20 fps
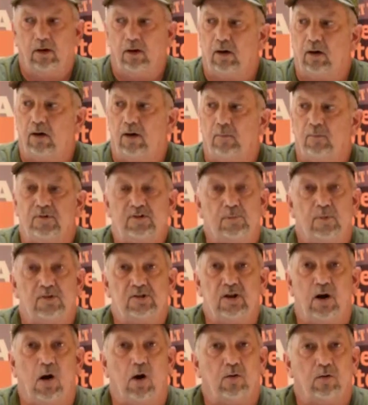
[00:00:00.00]
It's
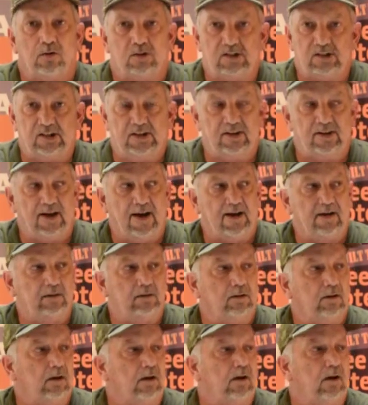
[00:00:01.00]
much harder to see at night.
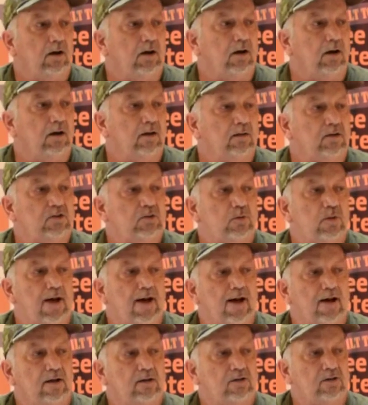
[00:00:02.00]
And this one
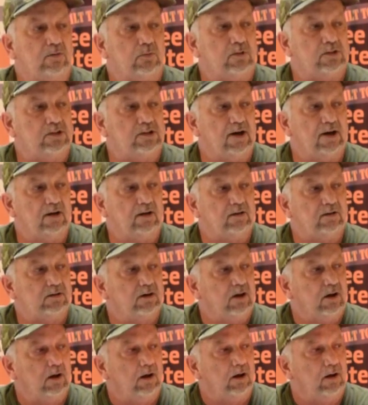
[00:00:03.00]
has 3 settings.
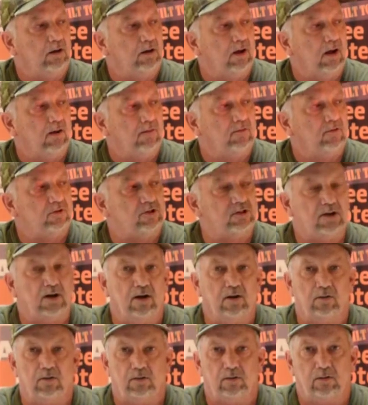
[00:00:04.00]
You have your
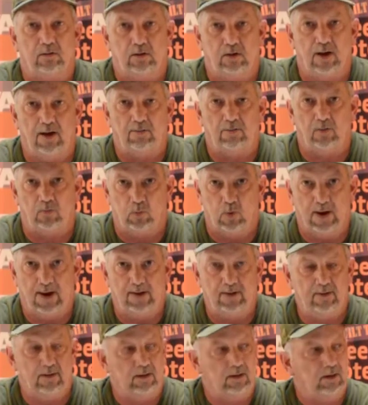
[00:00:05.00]
standard, you have your
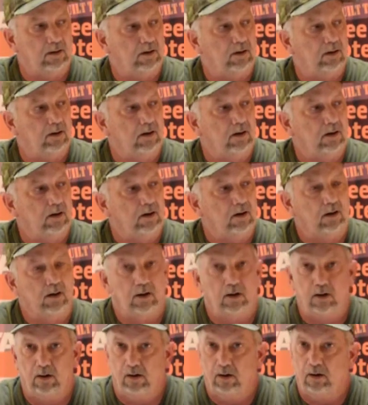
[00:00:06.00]
red.
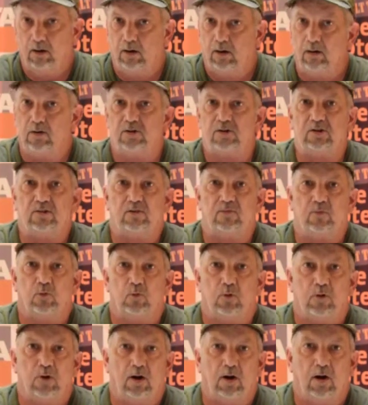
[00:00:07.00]
This is
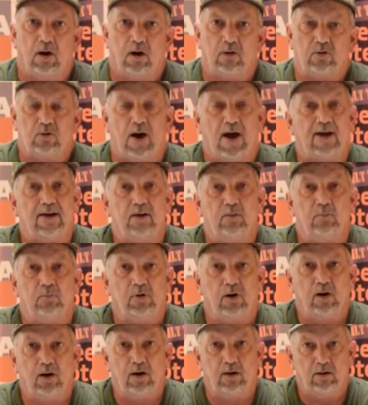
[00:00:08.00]
for tracking
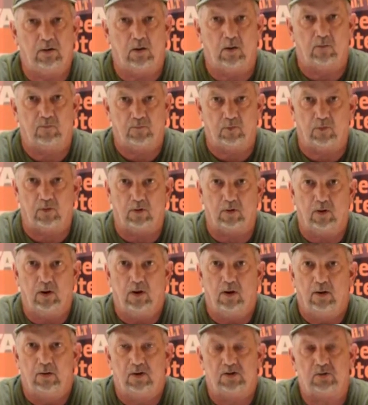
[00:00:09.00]
blood, or for
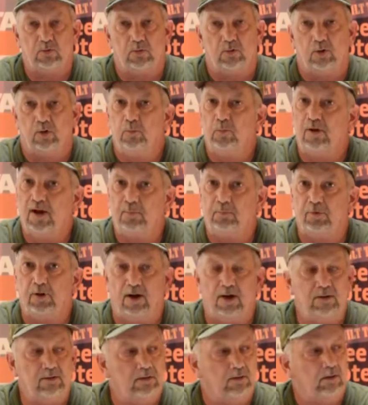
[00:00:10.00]
this one illuminate
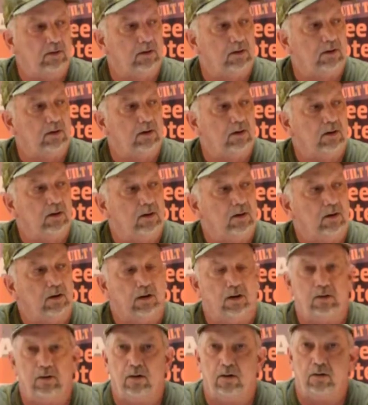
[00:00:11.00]
blood.
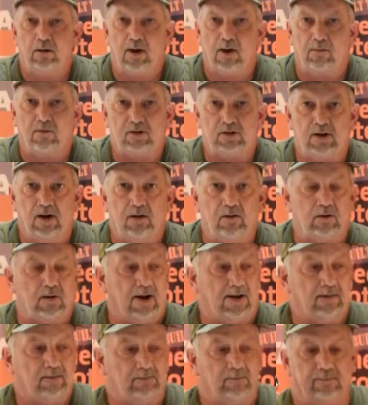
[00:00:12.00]
And then you have your standard
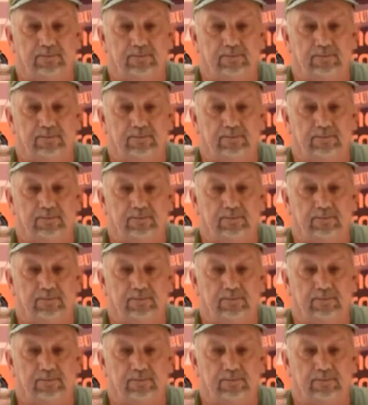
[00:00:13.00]
light.